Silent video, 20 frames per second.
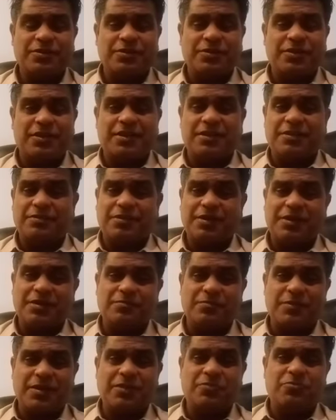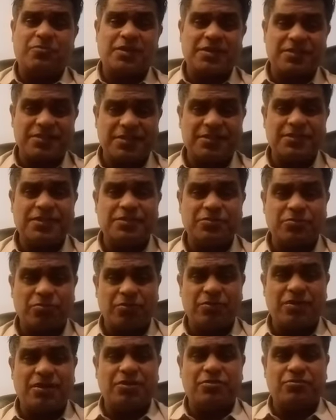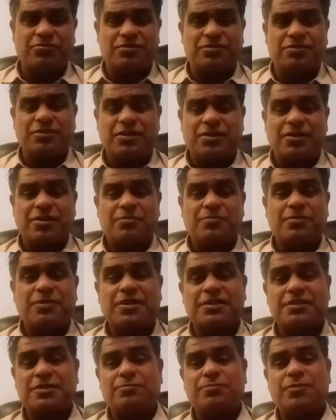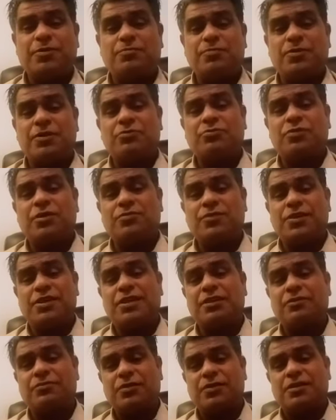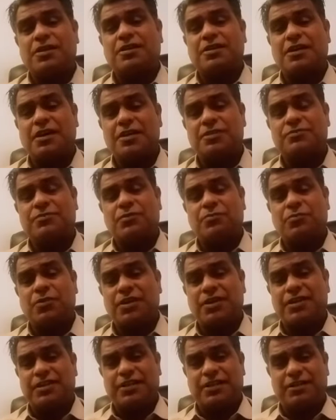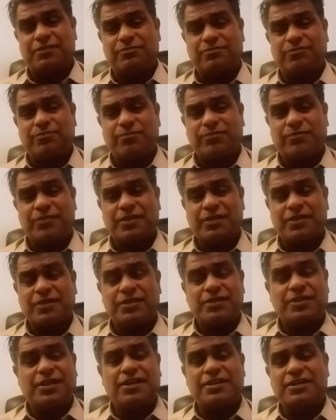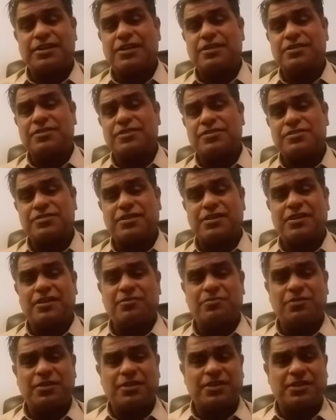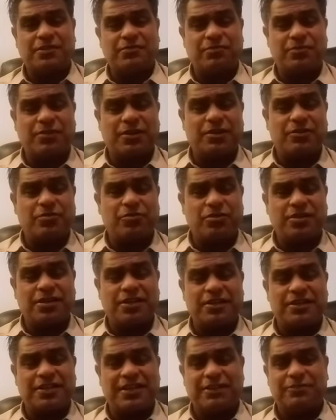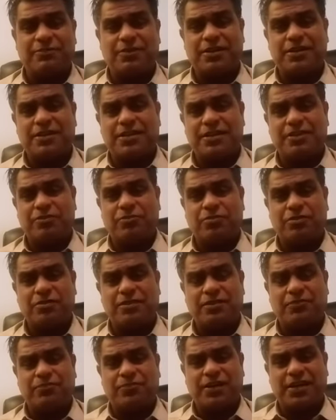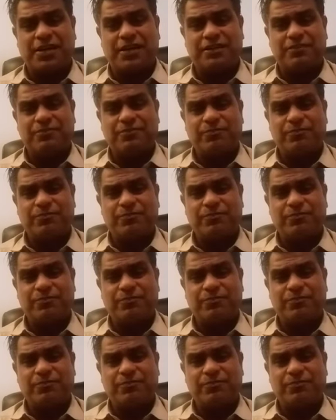Uh, in, in my words, this is good news because the people who are waiting for the cars for one year, they are not concerned with the file locking. They have already locked the file.